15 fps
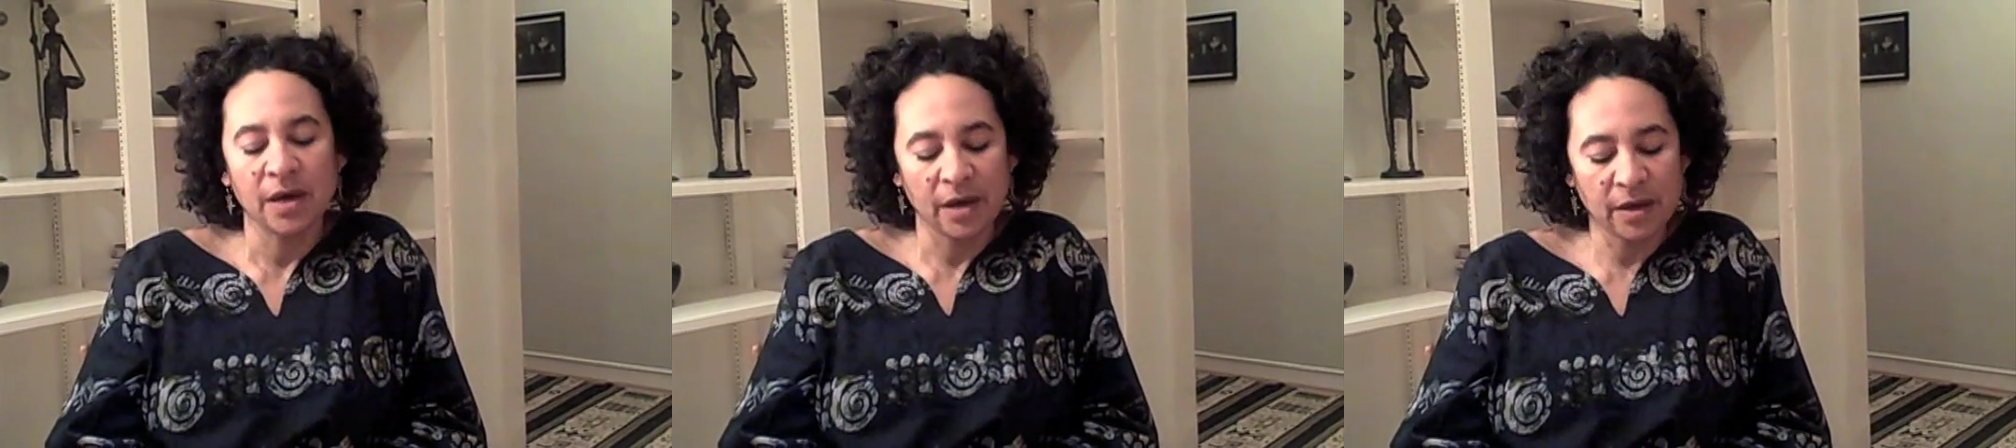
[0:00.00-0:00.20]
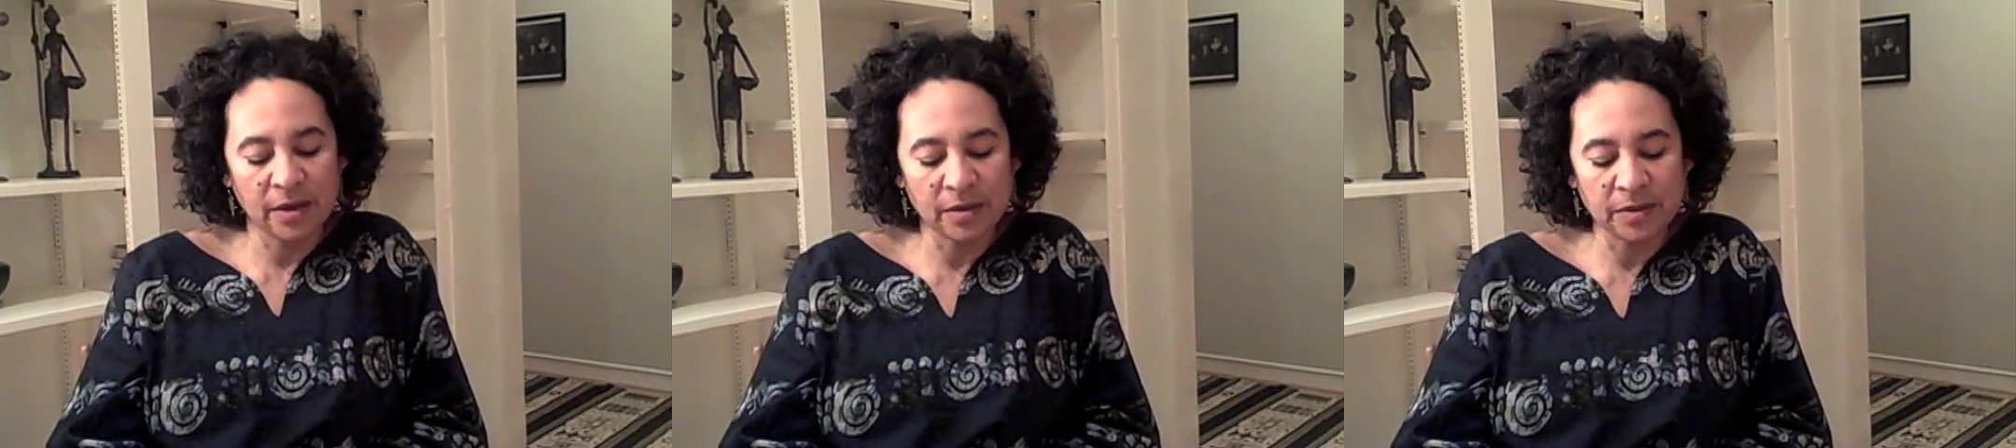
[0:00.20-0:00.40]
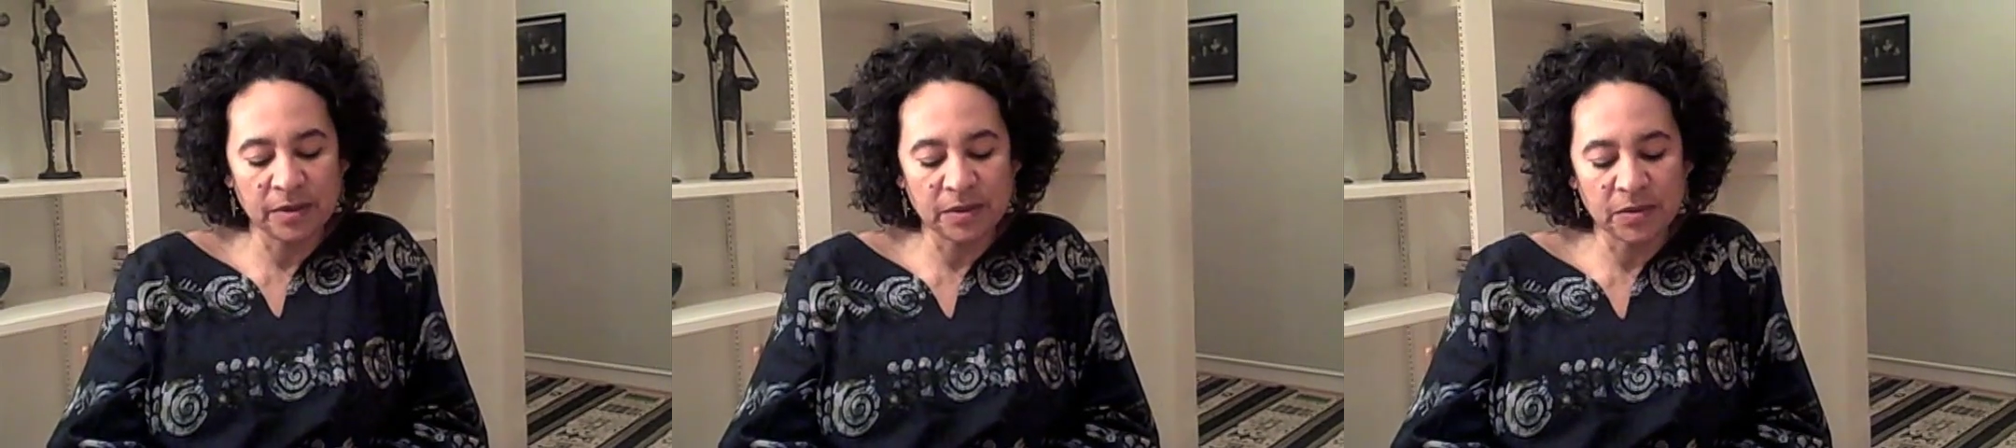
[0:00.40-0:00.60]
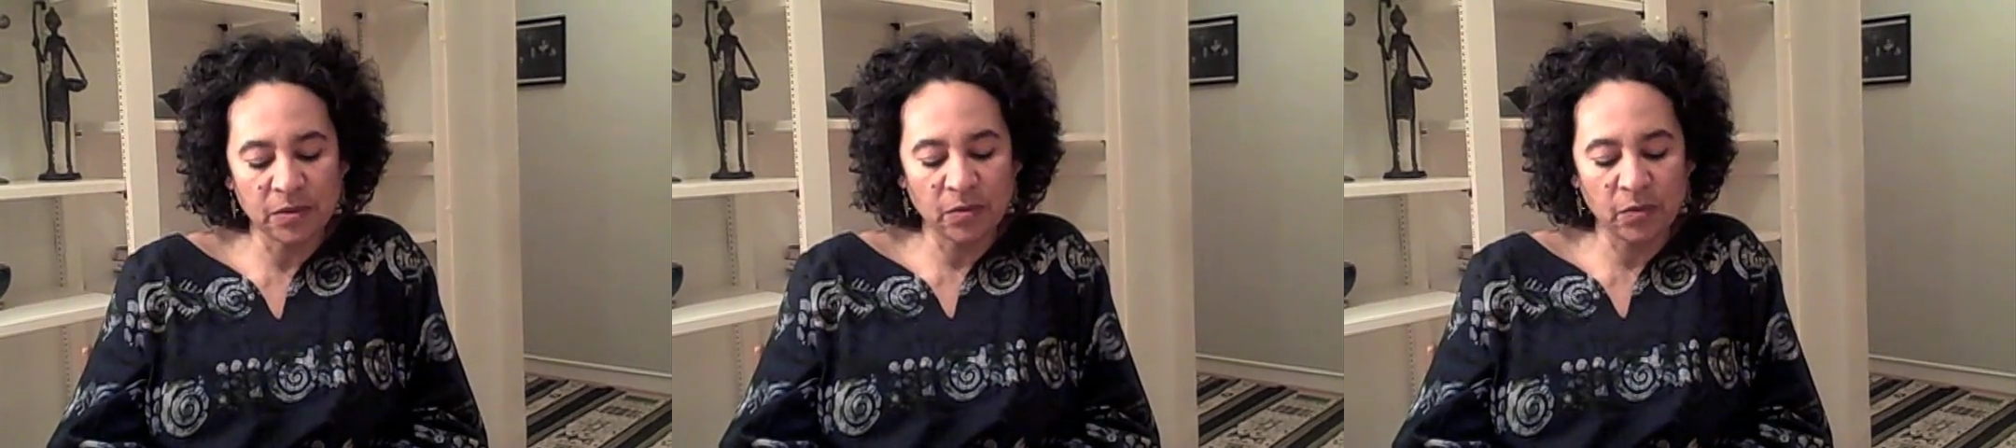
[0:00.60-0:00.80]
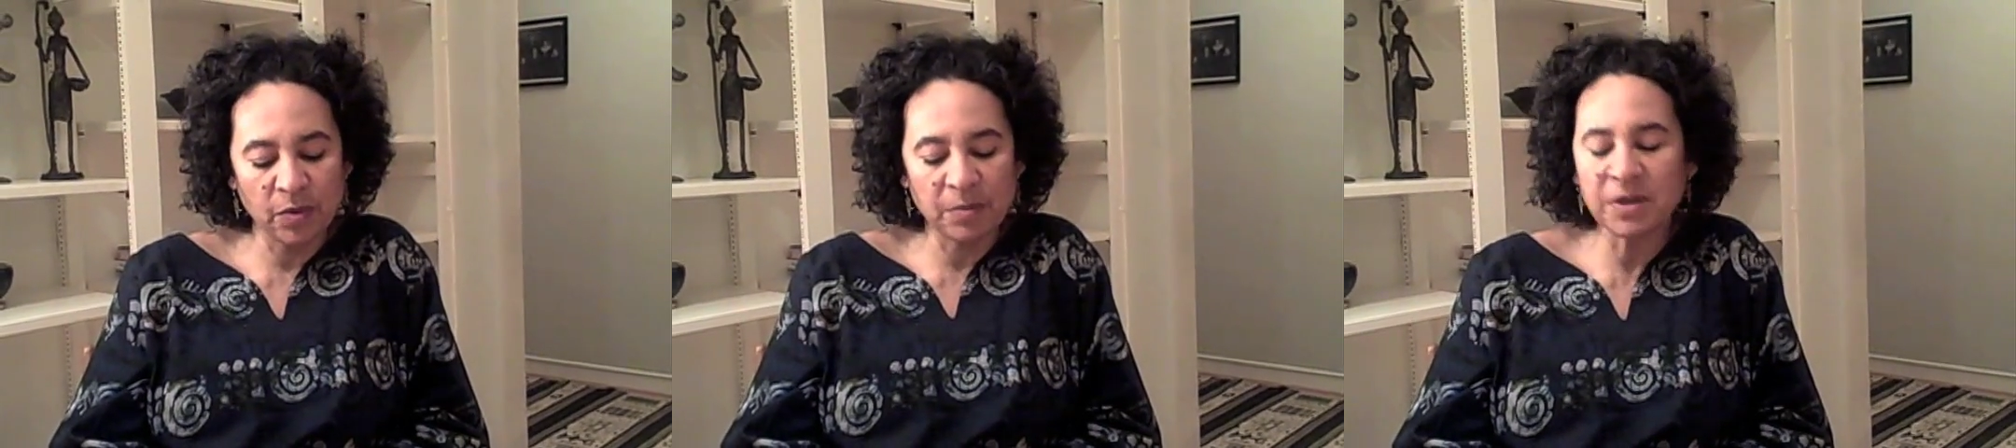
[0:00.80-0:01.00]
And
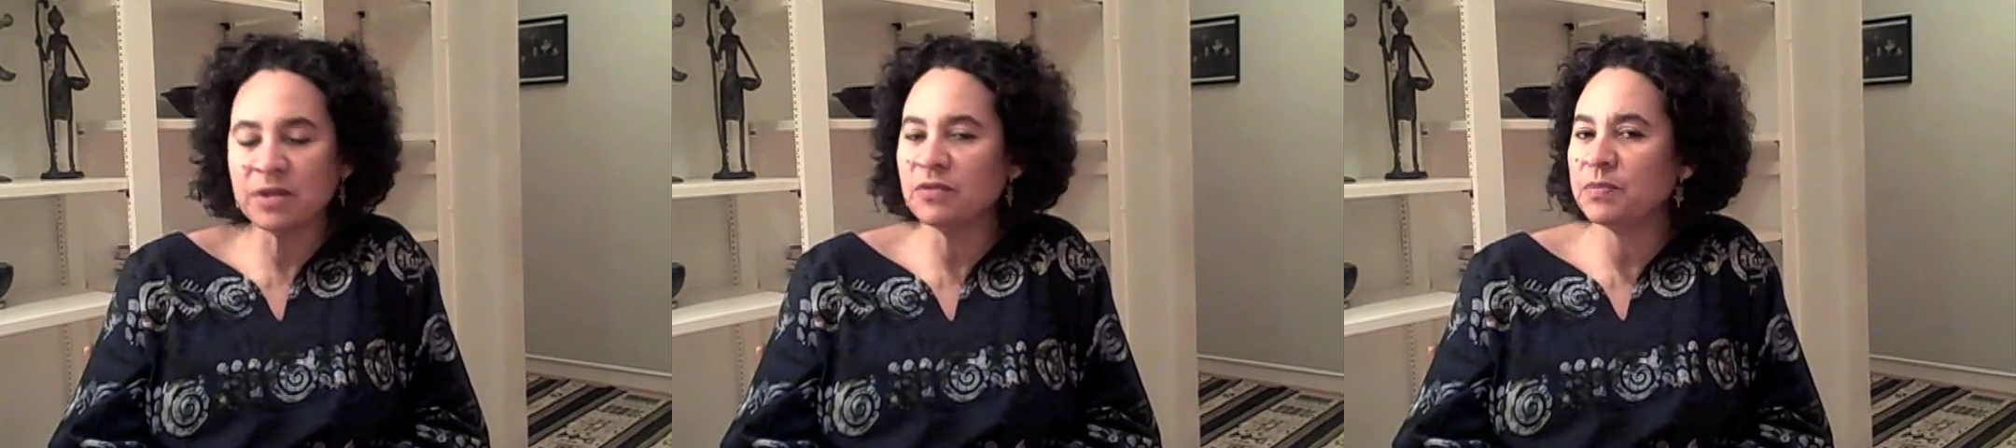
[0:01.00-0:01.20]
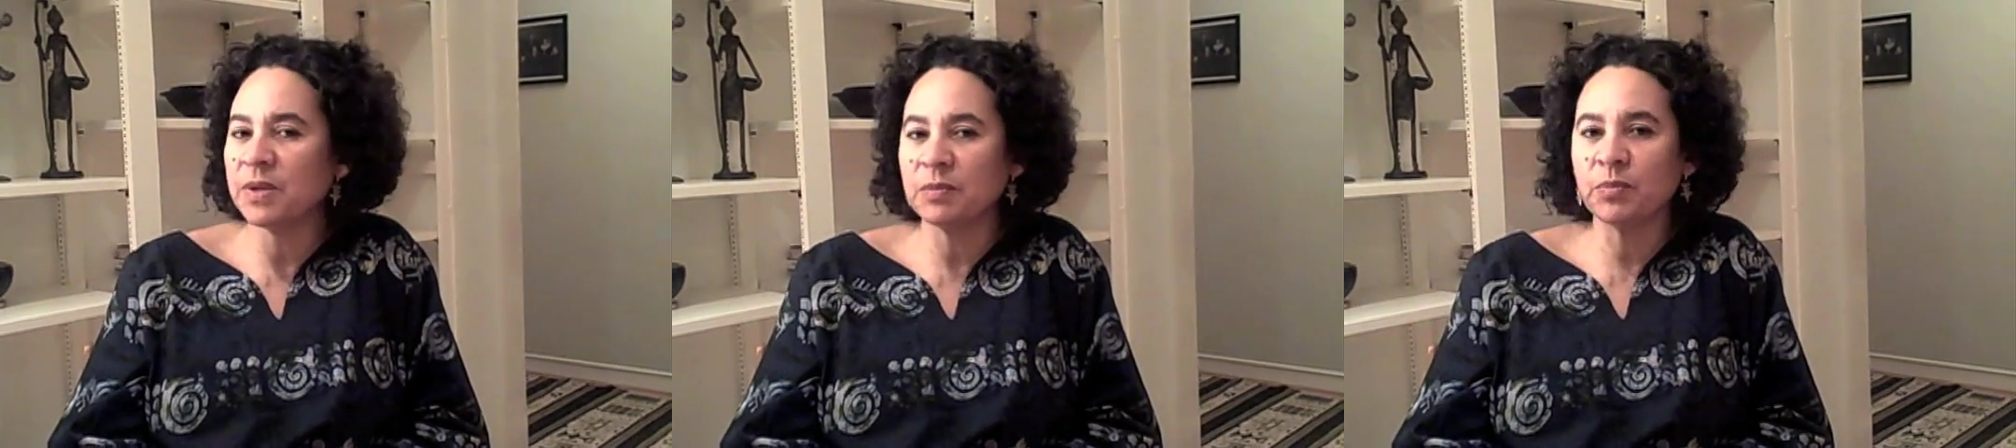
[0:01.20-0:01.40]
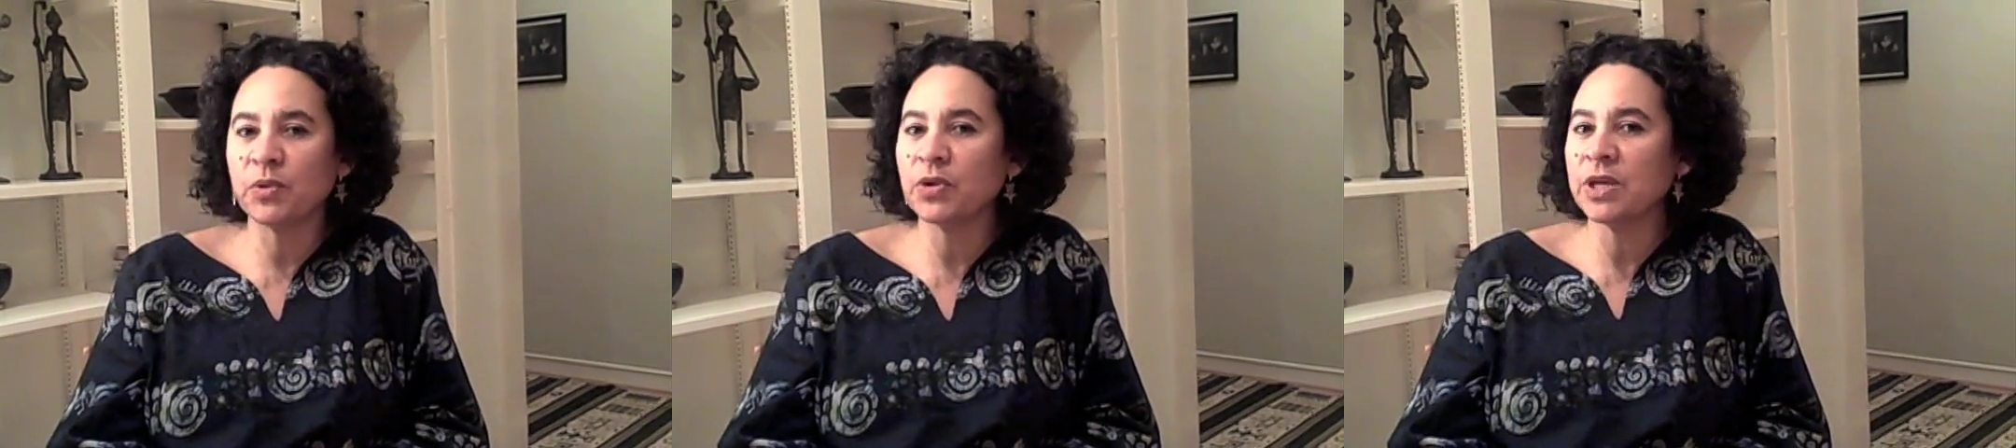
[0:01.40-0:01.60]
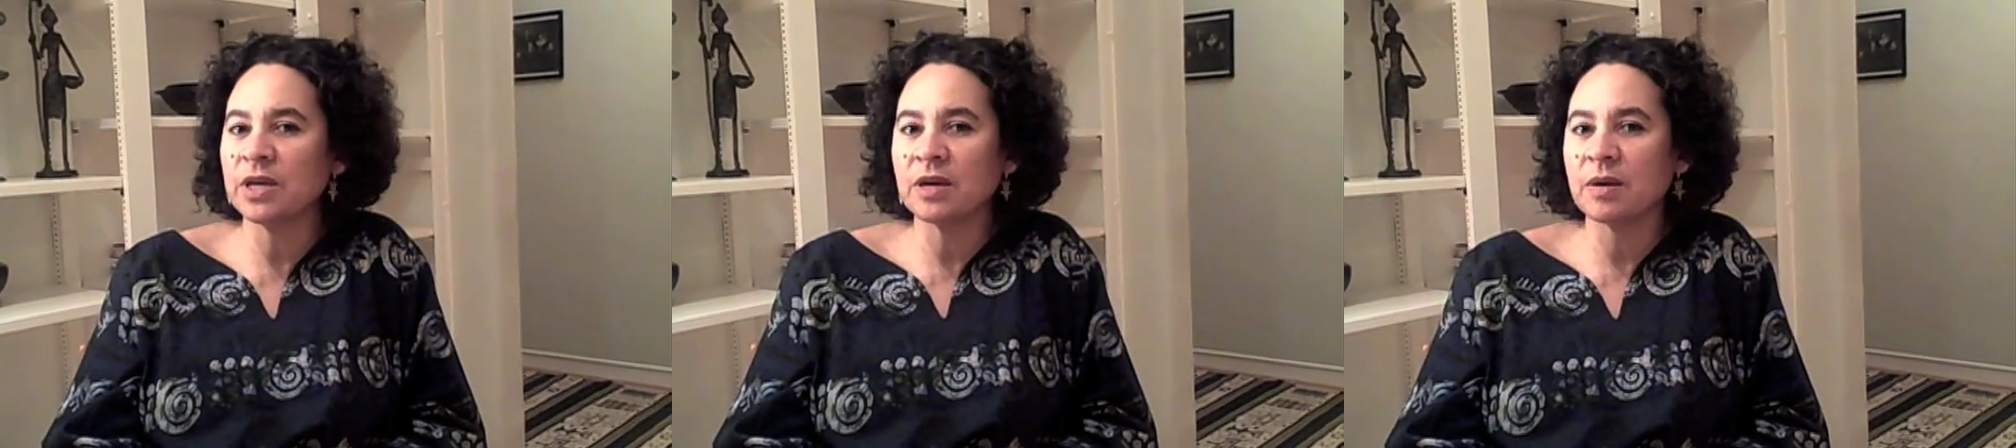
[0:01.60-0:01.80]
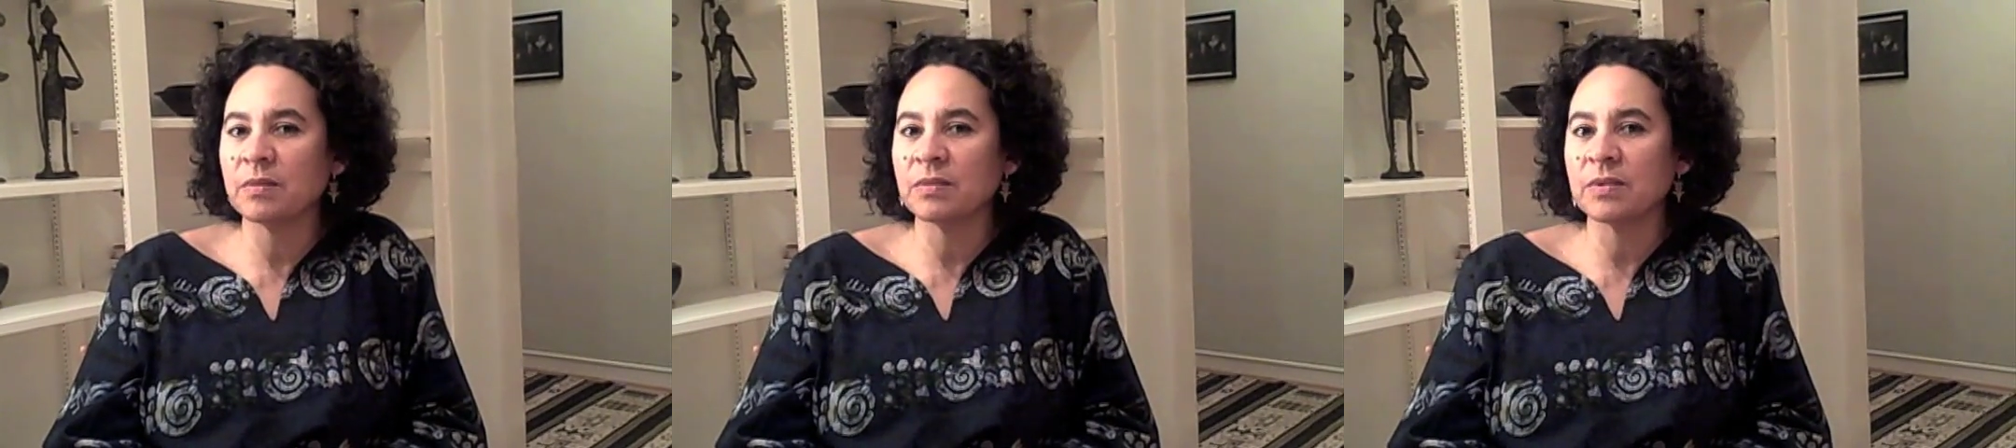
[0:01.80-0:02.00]
women have been putting
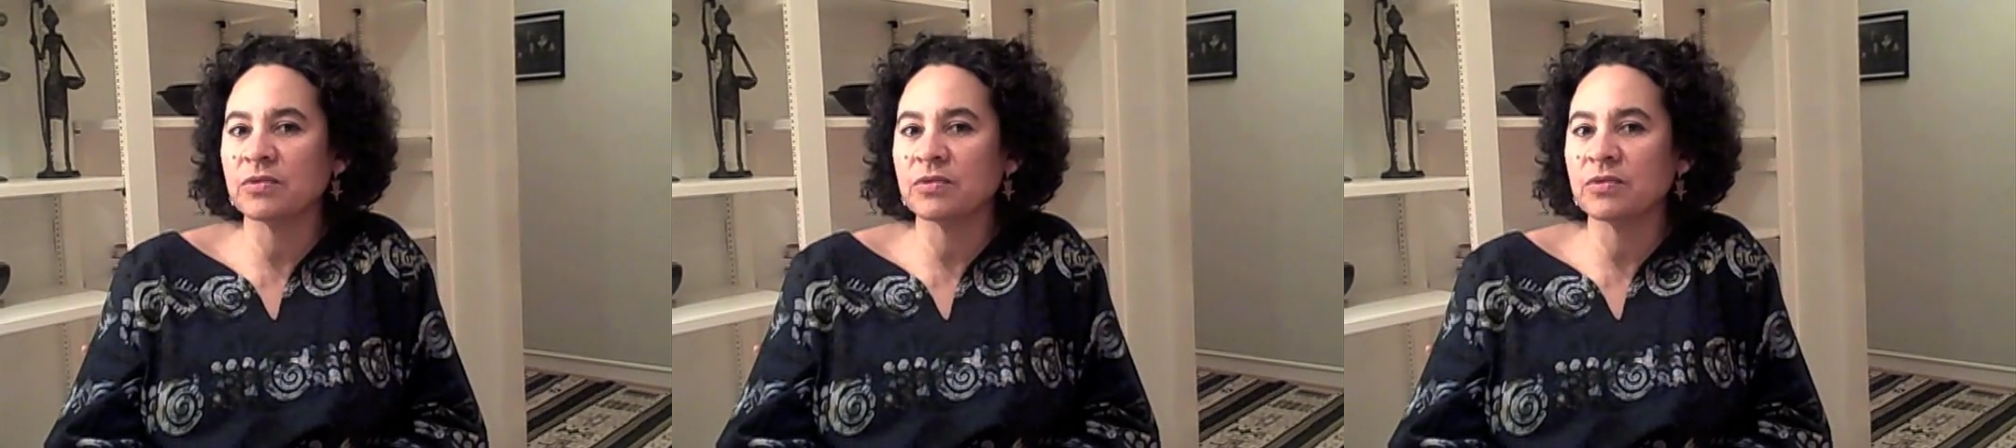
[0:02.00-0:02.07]
up